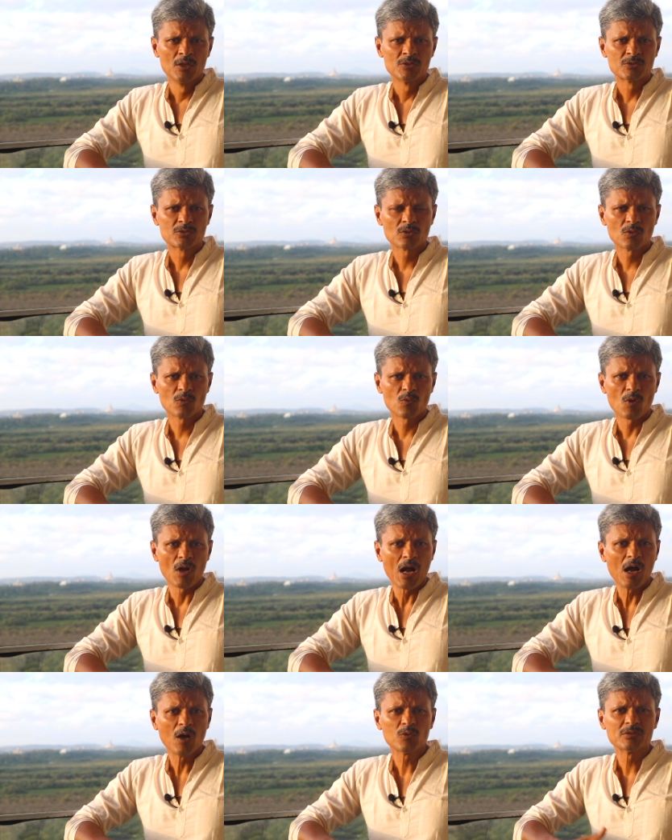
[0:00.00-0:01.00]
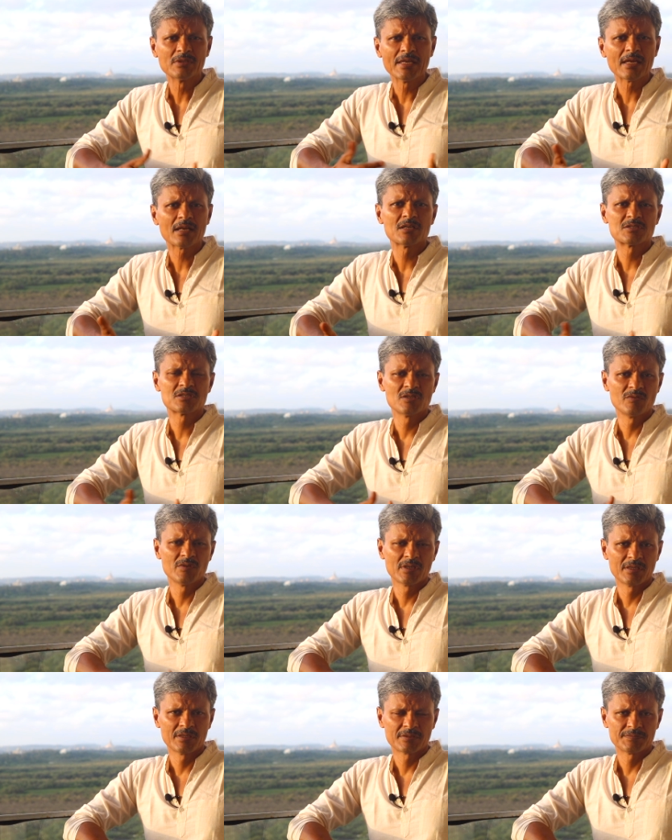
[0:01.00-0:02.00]
So how they are
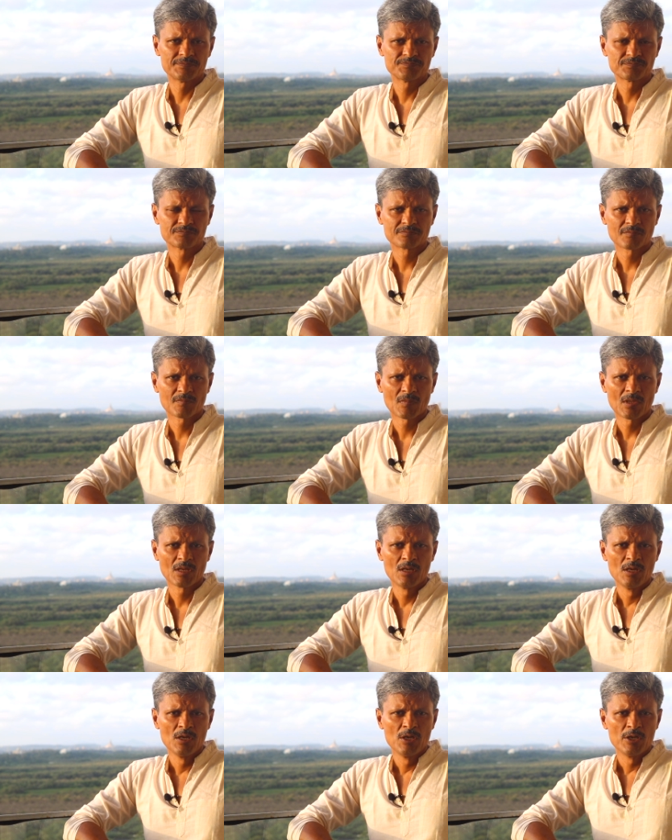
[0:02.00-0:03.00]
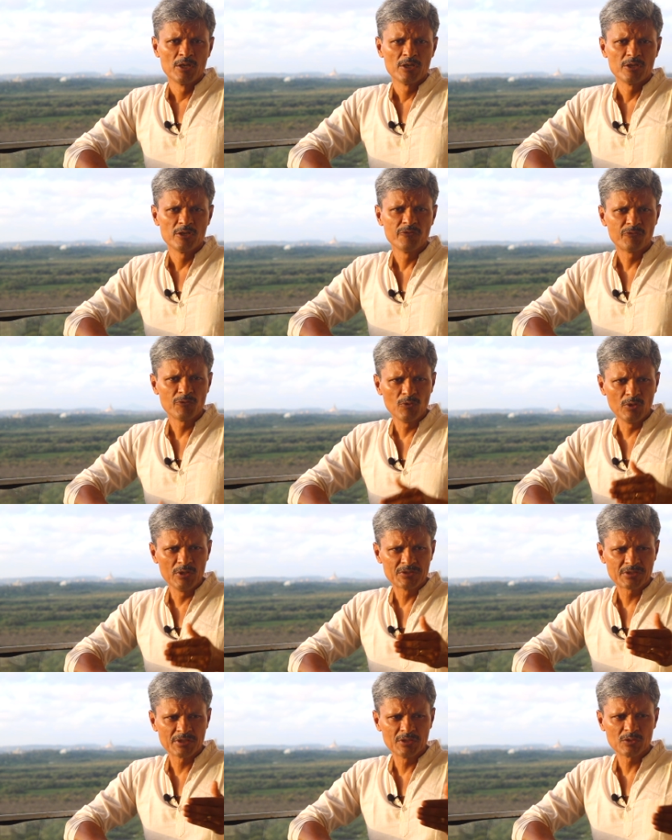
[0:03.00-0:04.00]
achieving it? If you
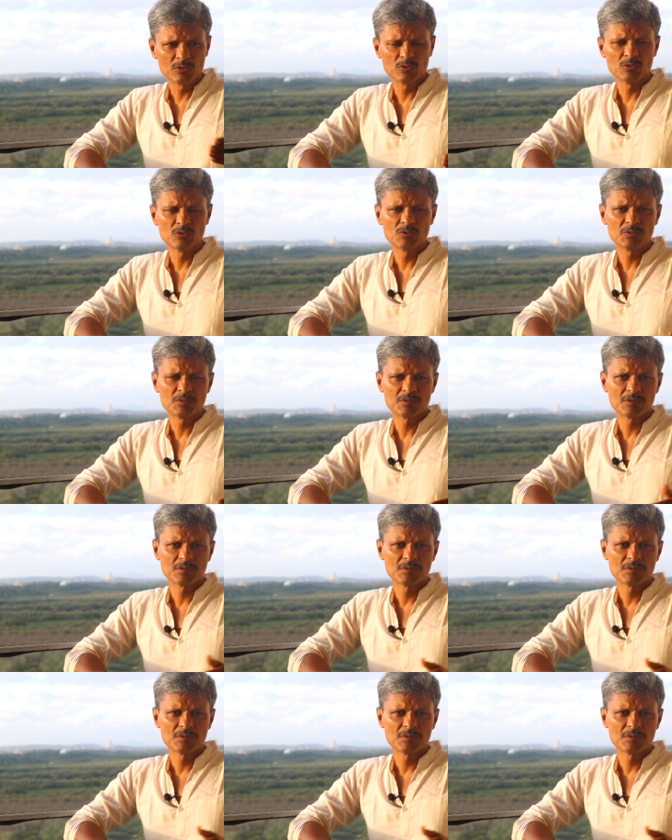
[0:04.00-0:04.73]
listen to